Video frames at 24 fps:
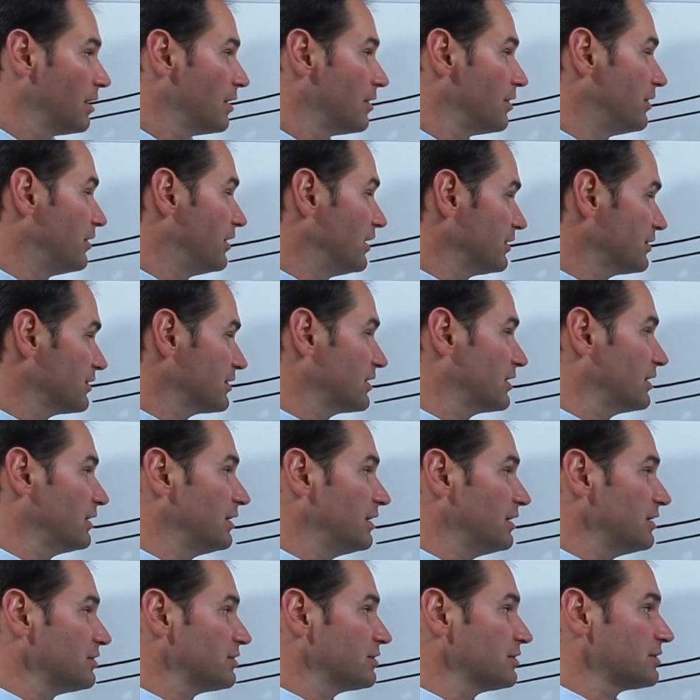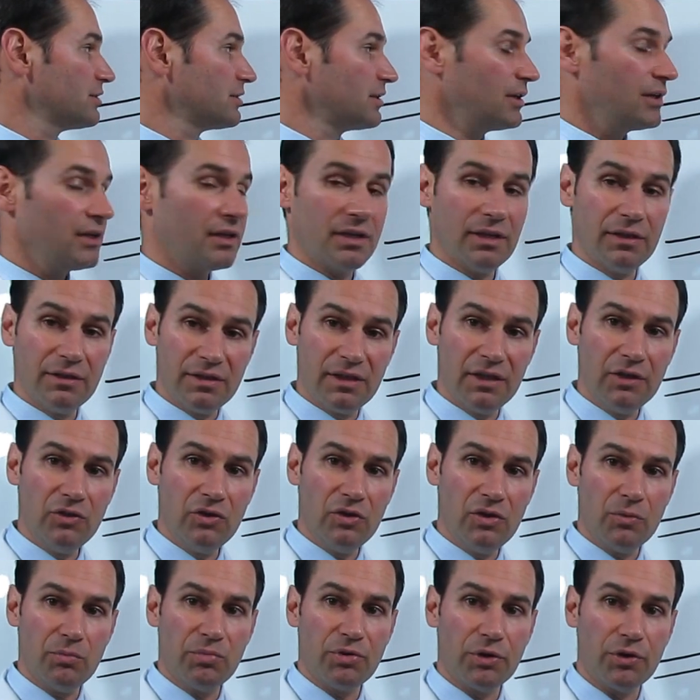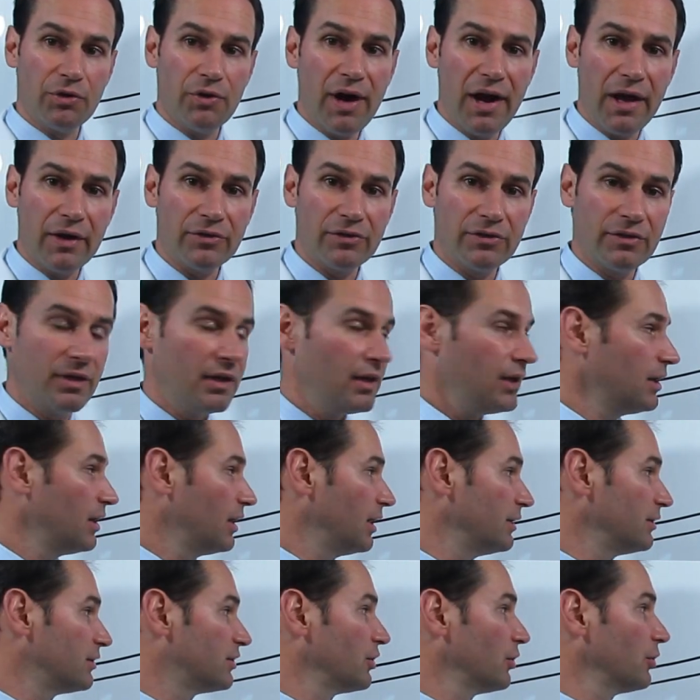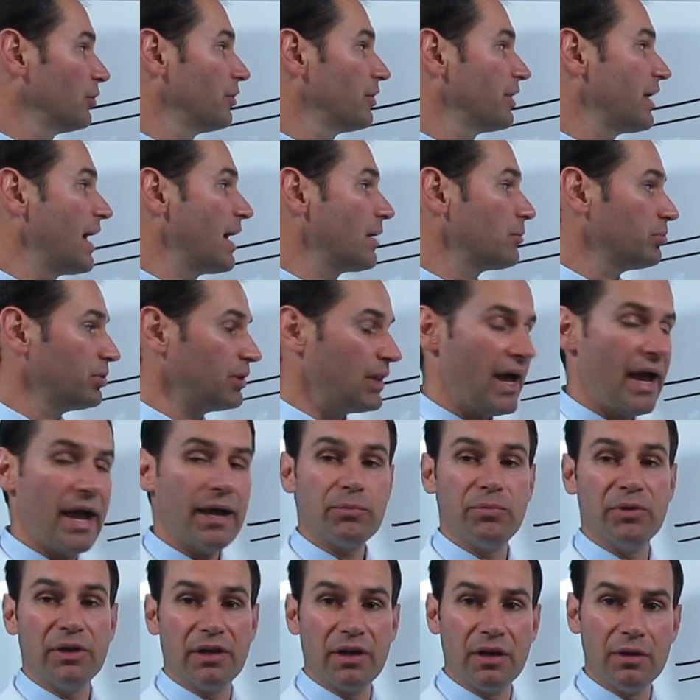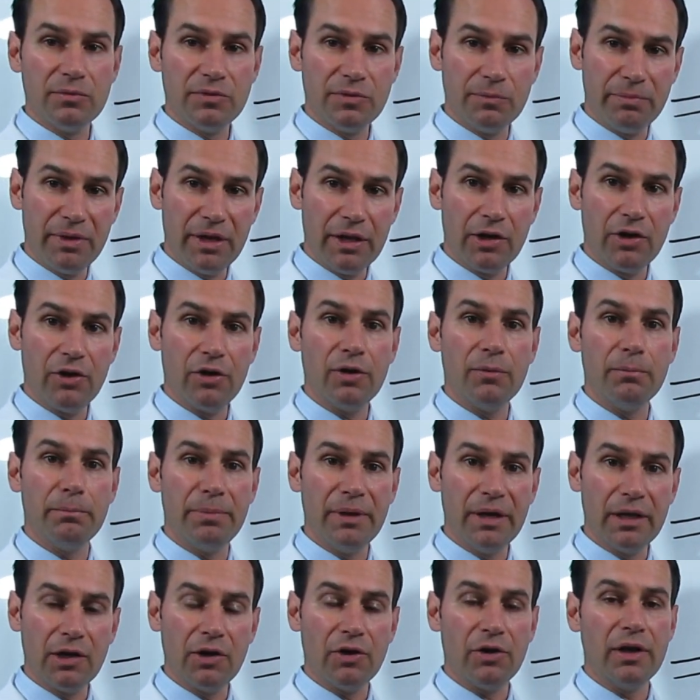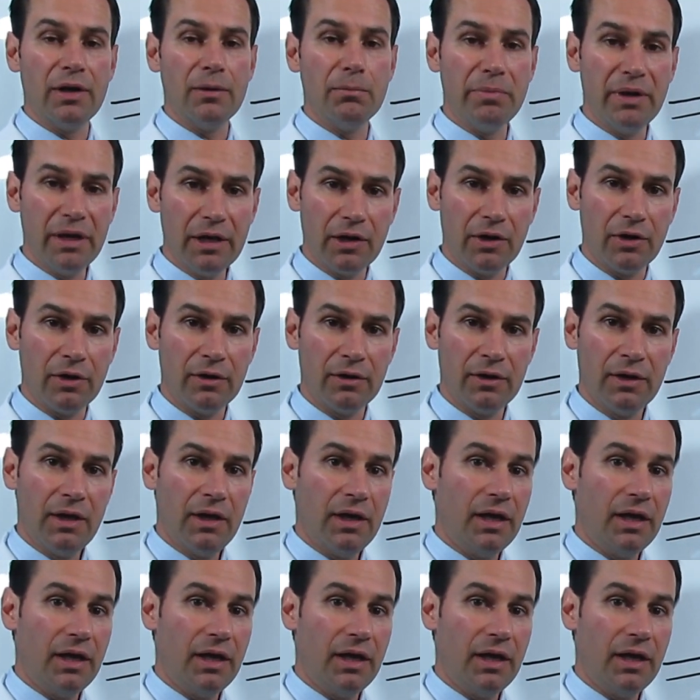this condition is going to continue to progress until that plaque becomes bigger, bigger, and bigger.